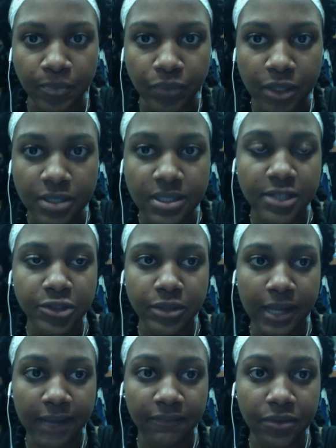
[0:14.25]
scheduled
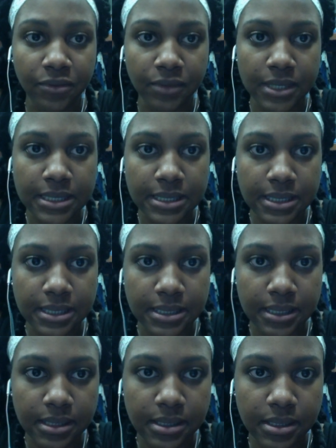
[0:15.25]
to have 3
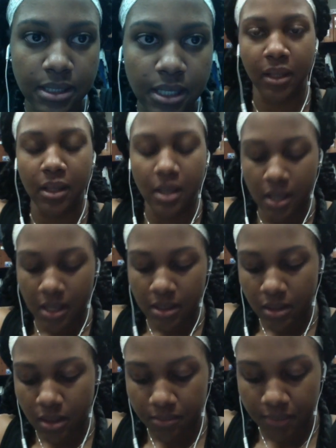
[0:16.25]
seasons. And
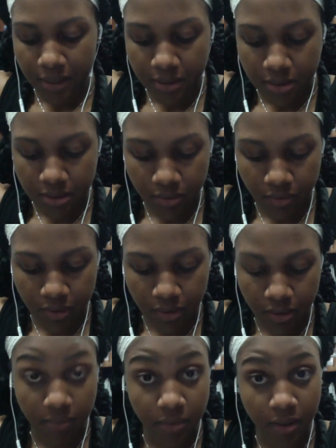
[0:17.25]
in comparison with
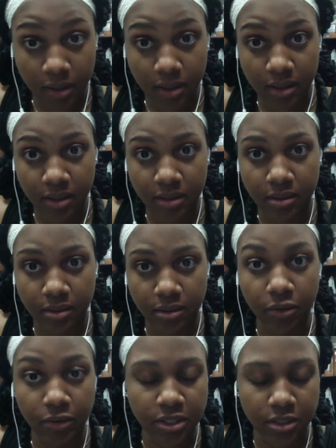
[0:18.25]
the
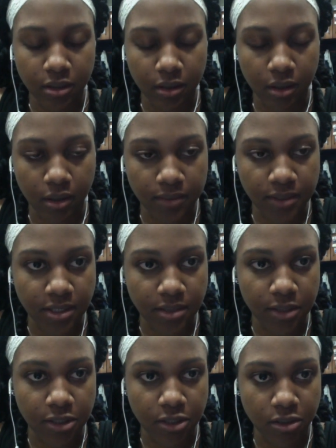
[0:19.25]
original
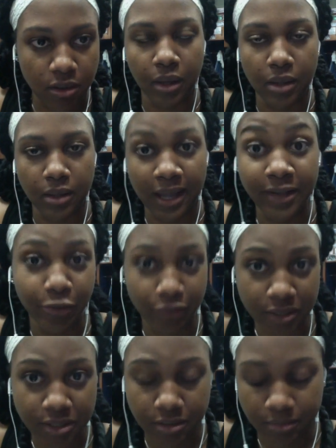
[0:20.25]
Sesame Street, they had
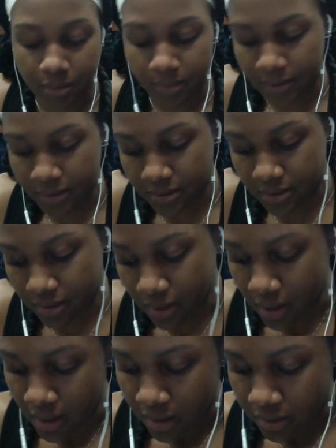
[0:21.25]
original Muppets,
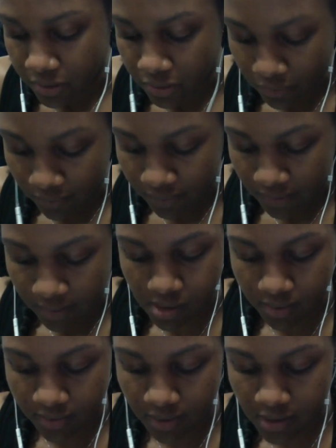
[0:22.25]
two of
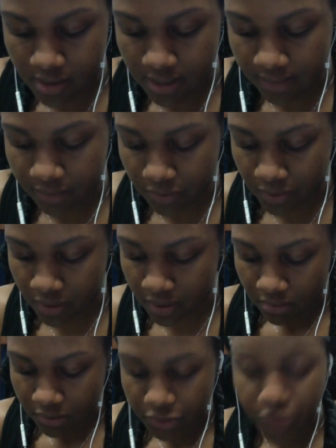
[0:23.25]
them. Their names
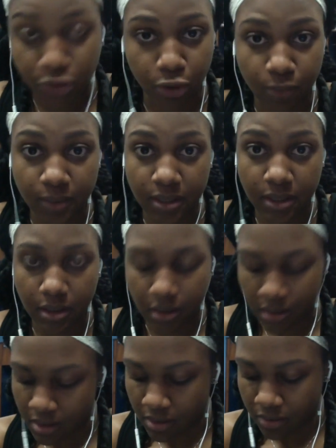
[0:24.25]
were Zobi,
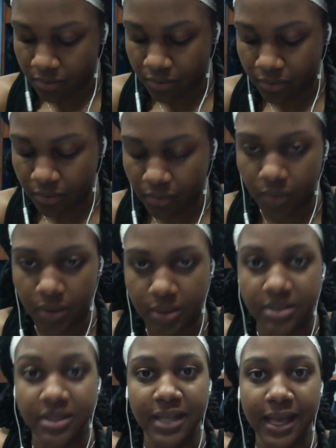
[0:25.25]
who
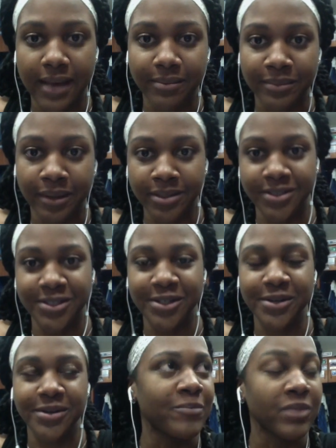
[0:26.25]
was the yam
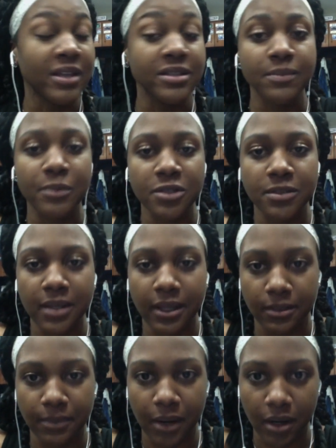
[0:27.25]
monster. It's supposed to be
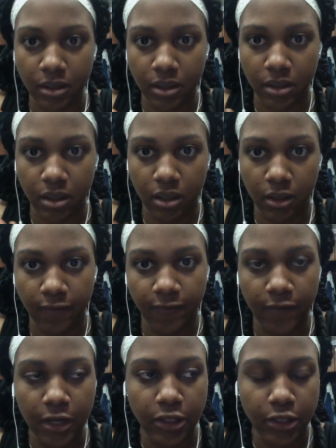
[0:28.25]
like the parallel
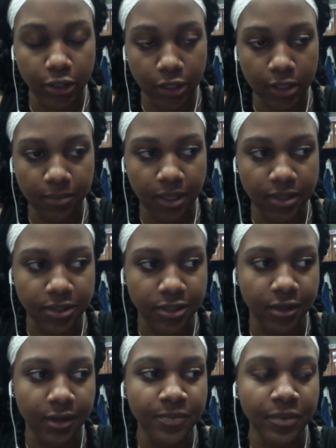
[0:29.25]
of Cookie
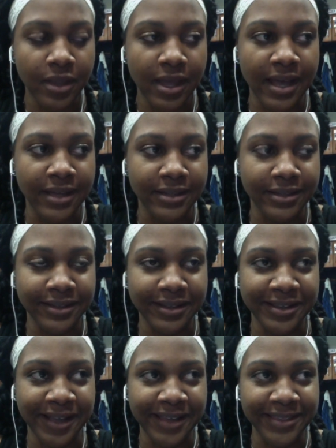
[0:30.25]
Monster, and
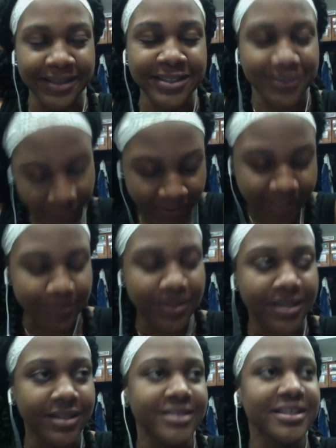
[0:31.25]
I think it's funny
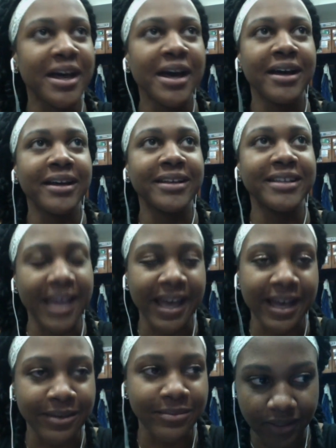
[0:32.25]
because
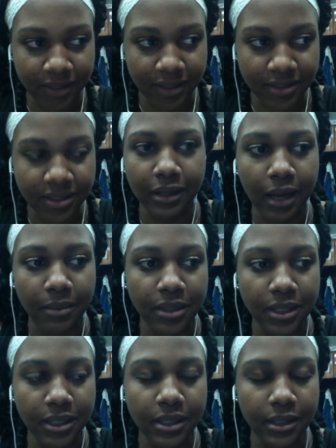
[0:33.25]
yam, it's a
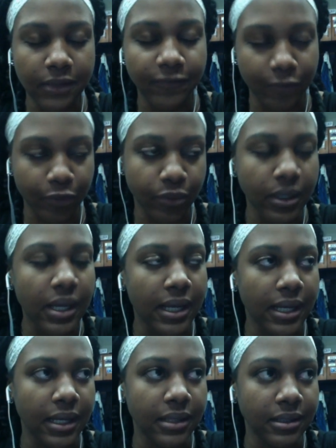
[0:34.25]
commonly eaten food
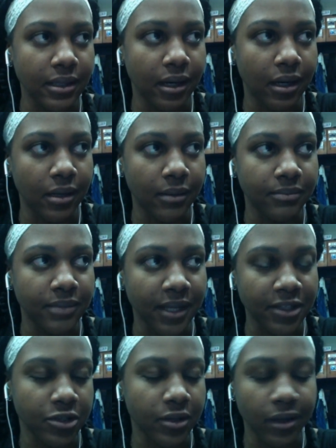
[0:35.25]
in
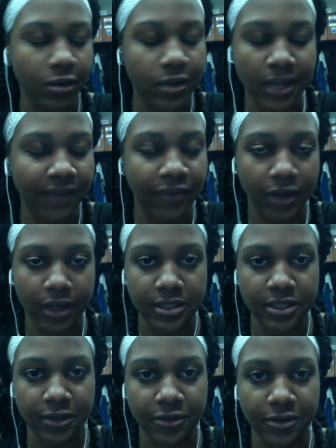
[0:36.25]
Nigeria or in Africa in
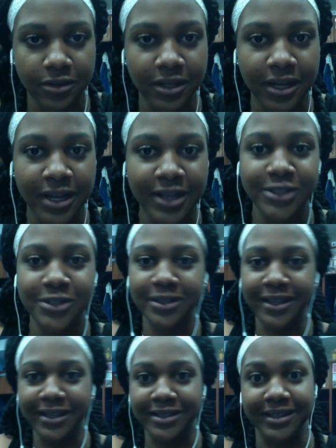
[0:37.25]
general. So
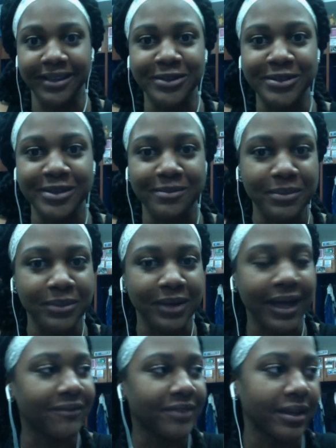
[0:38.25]
like I know some people
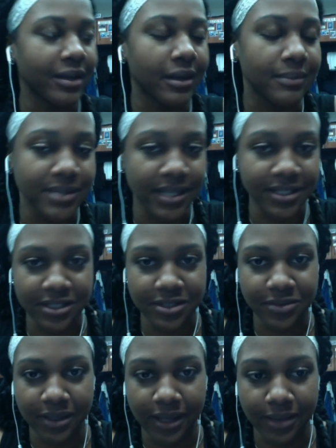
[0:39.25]
have like obsessions
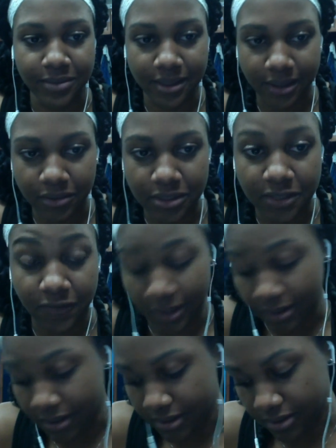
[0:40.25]
with yam, so I thought it was funny
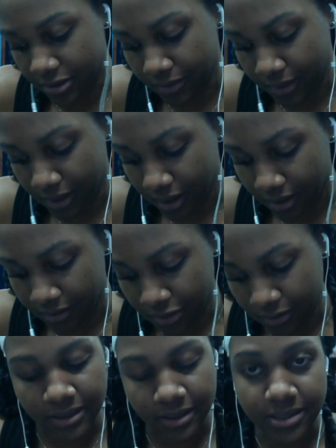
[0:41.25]
because
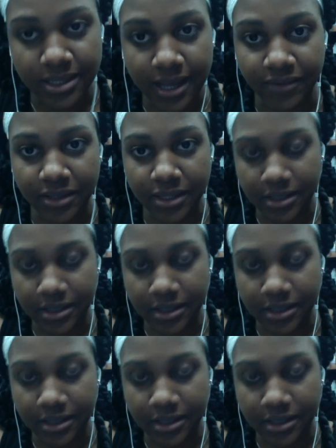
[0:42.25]
Zobi does have an